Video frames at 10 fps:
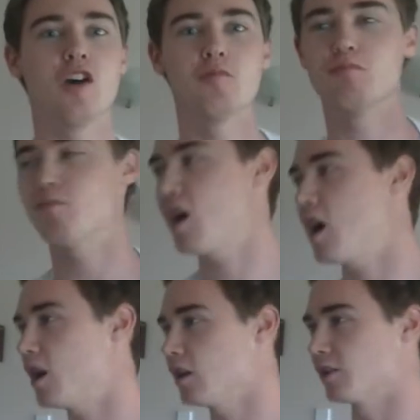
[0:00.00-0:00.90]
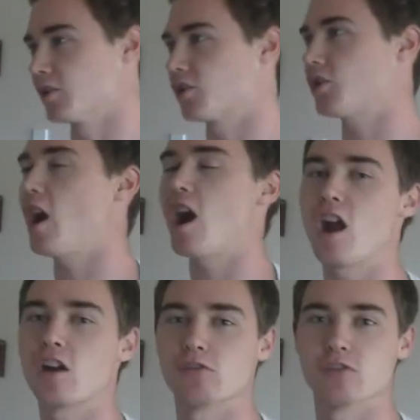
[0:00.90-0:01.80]
Miley
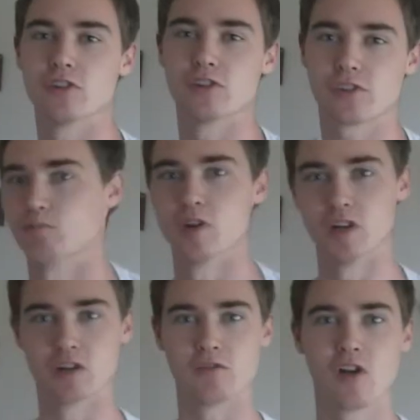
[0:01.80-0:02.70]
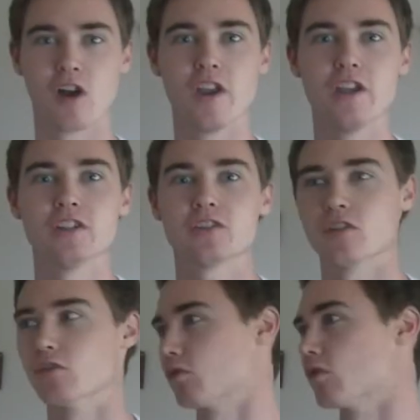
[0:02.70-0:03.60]
Cyrus. Billy Ray's
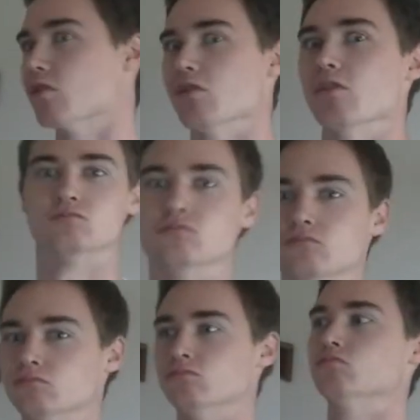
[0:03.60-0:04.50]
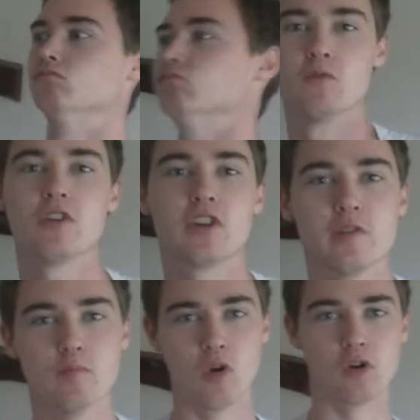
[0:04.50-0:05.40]
little girl. Where
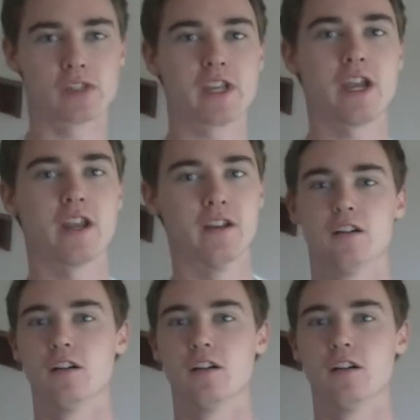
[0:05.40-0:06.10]
them boys at?